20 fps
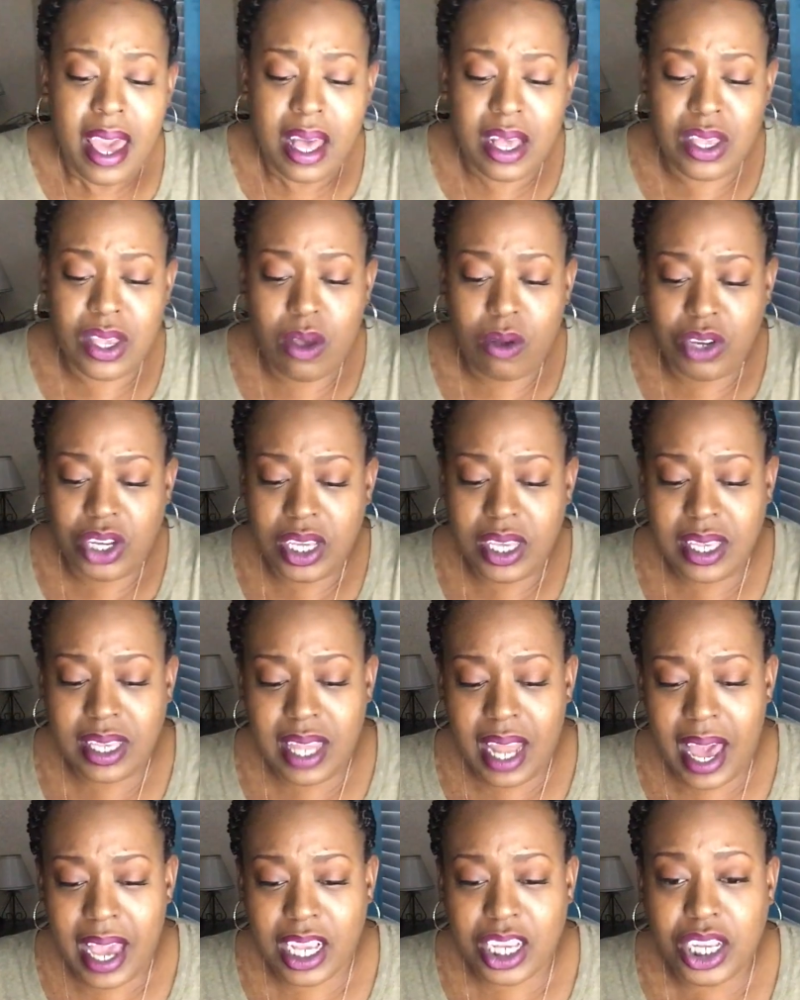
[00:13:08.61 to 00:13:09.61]
And so
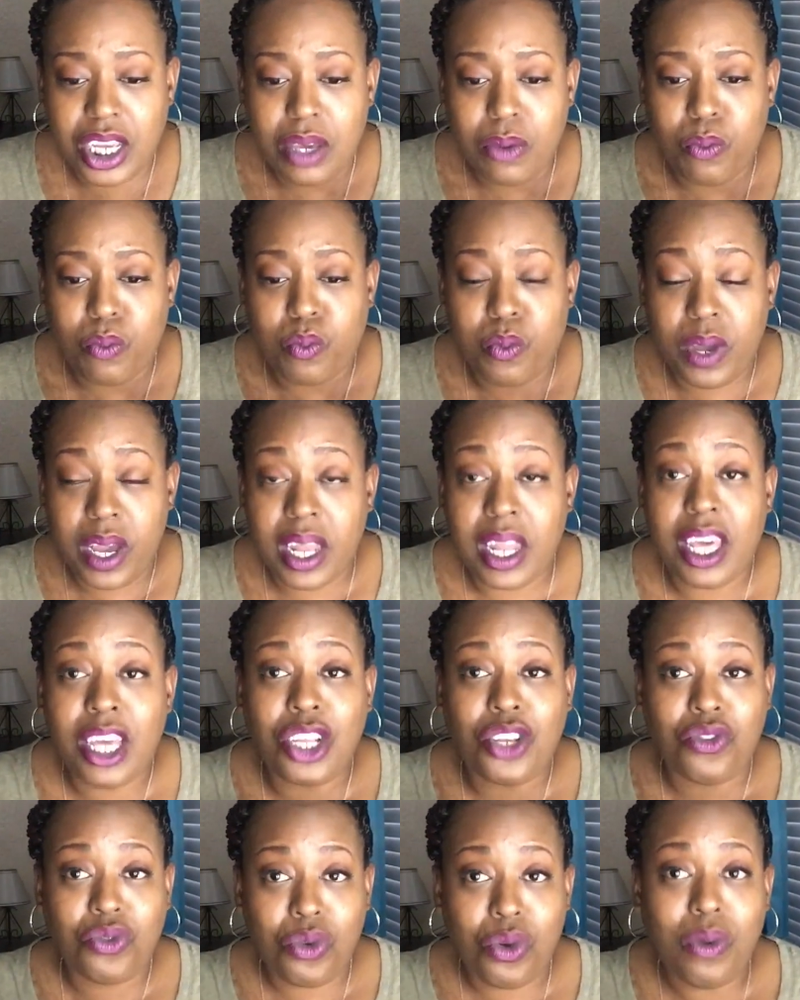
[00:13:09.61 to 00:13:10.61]
she's like, she
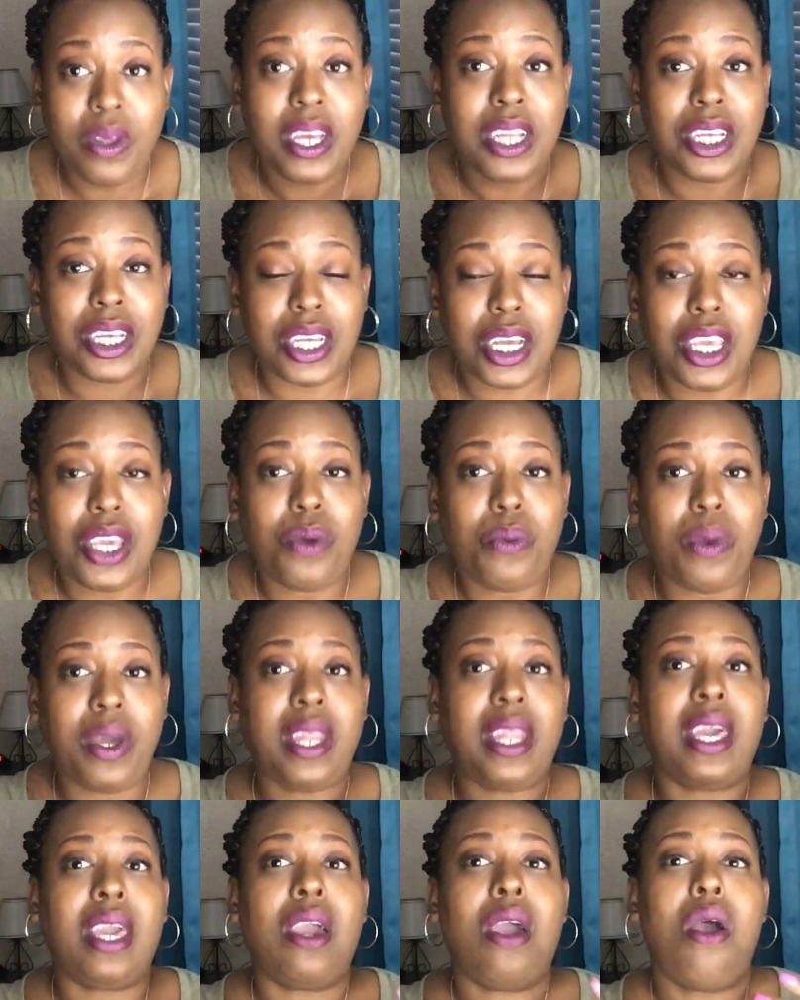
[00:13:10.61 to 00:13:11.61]
really, truly,
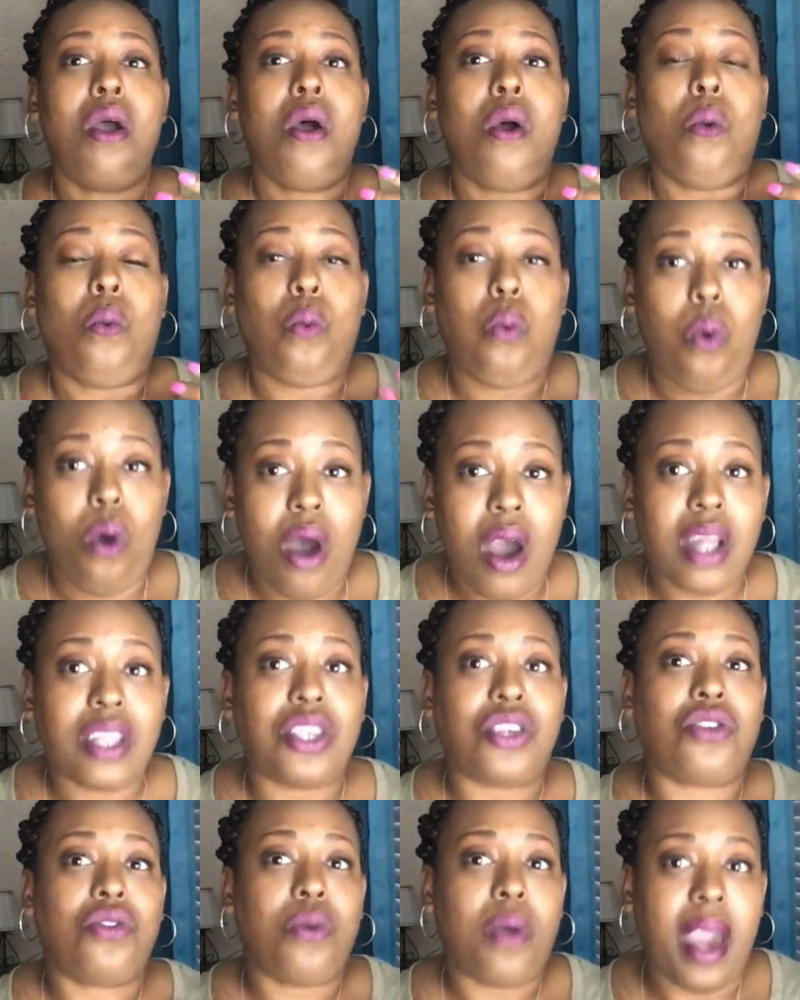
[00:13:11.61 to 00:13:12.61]
genuinely
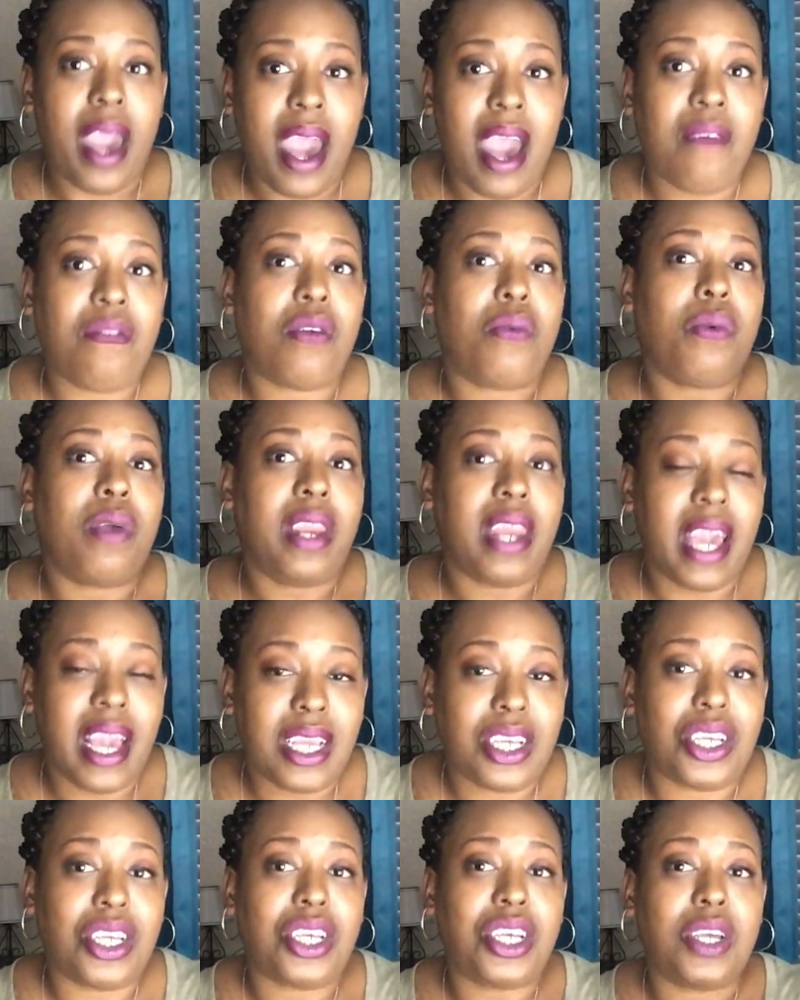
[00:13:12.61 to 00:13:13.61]
wants to have a
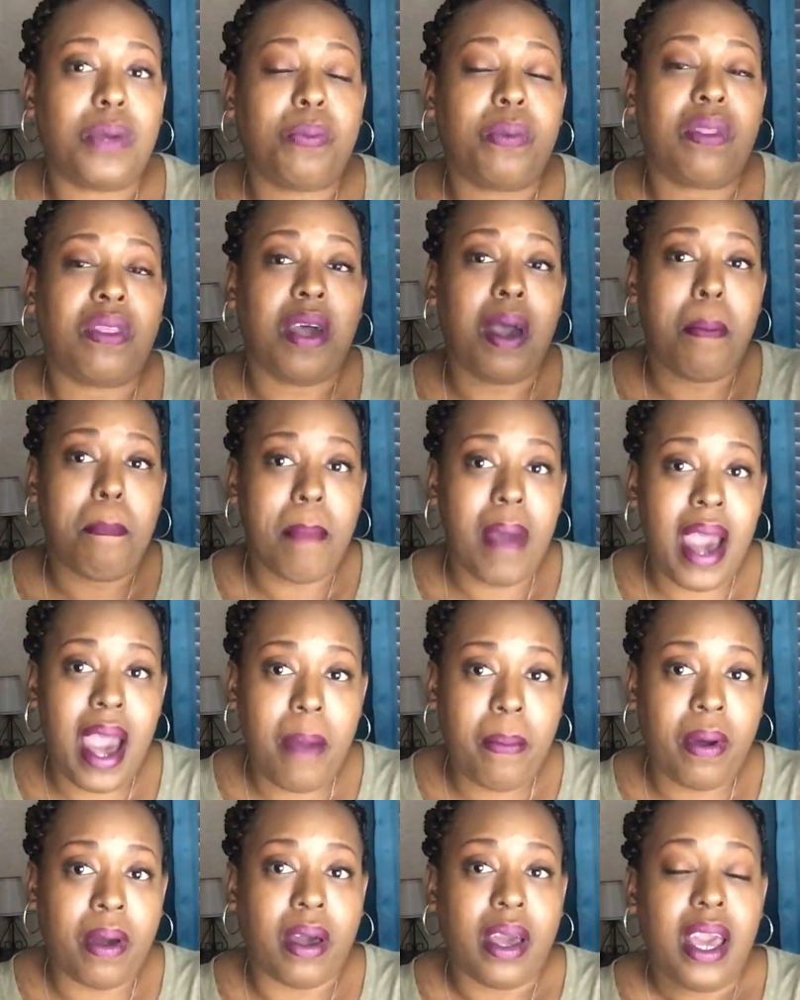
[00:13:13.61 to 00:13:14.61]
relationship with her
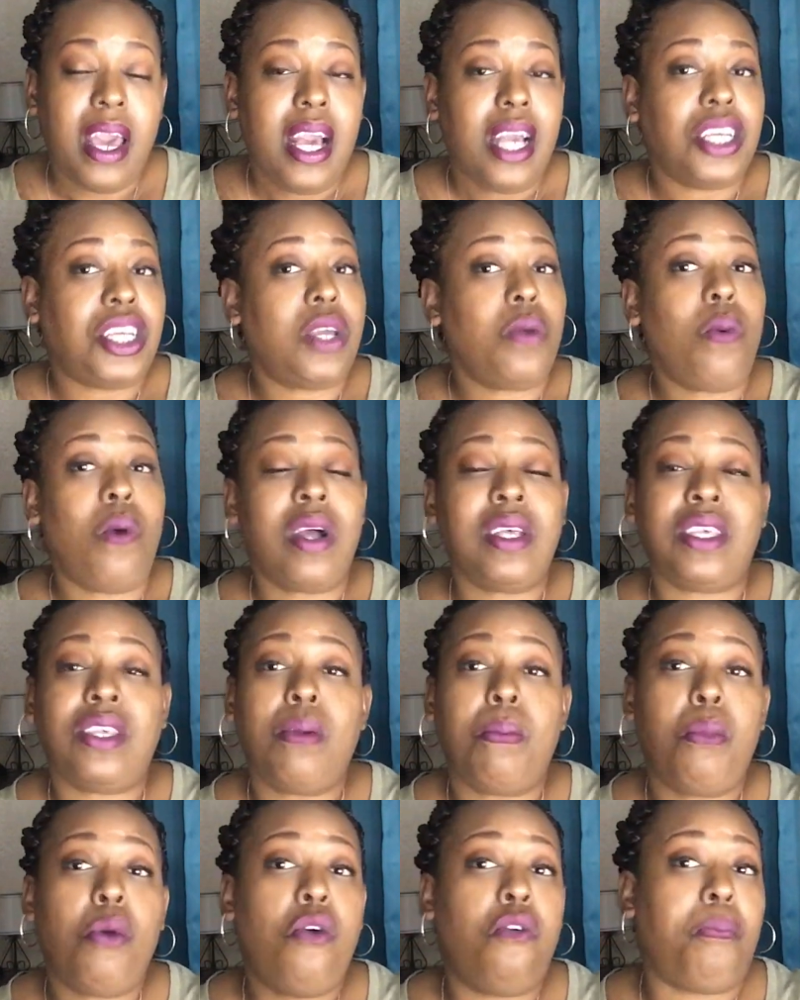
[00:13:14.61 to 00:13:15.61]
mama. She wants
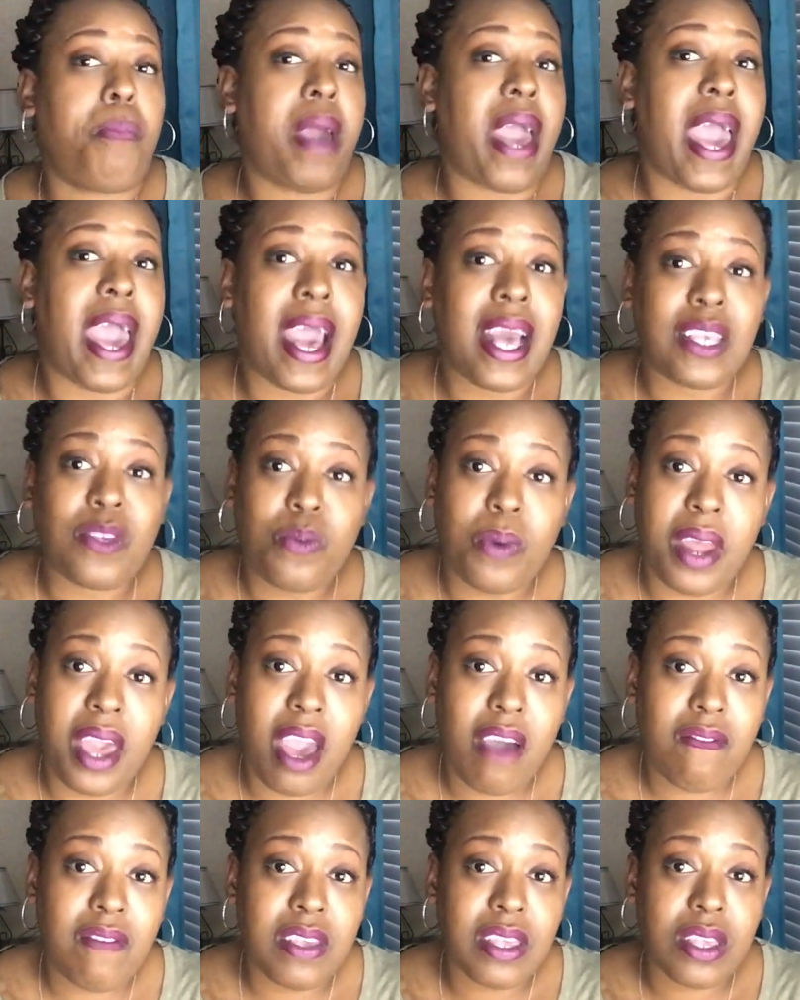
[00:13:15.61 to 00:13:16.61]
to move past
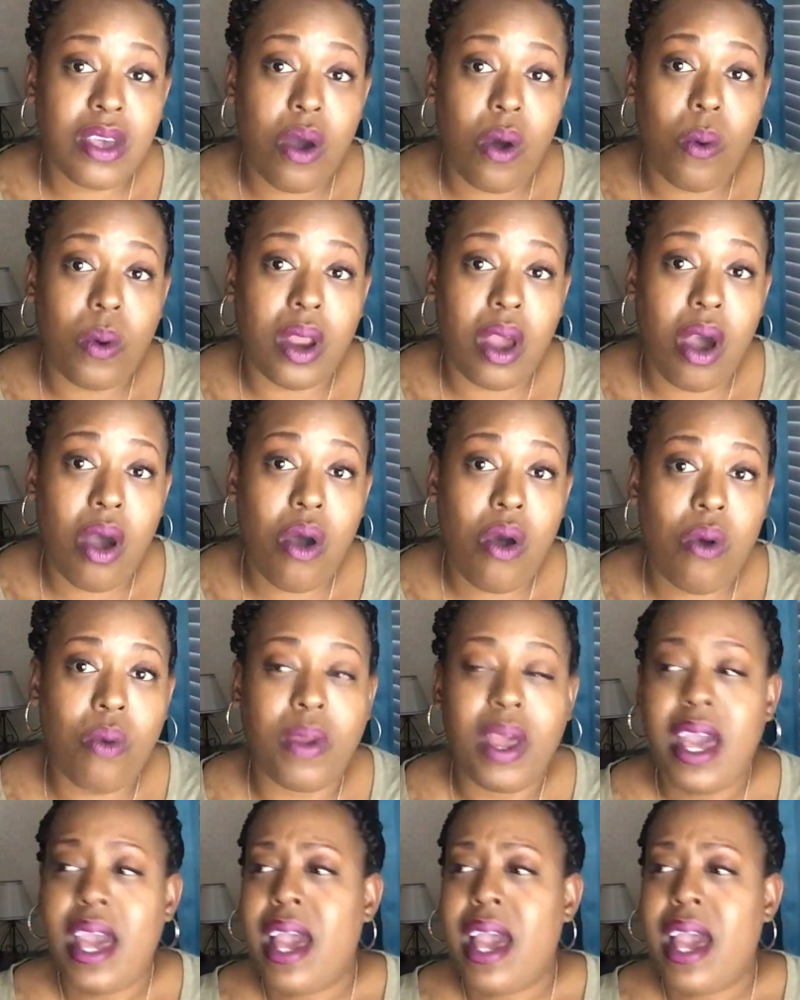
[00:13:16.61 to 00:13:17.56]
whatever is going on.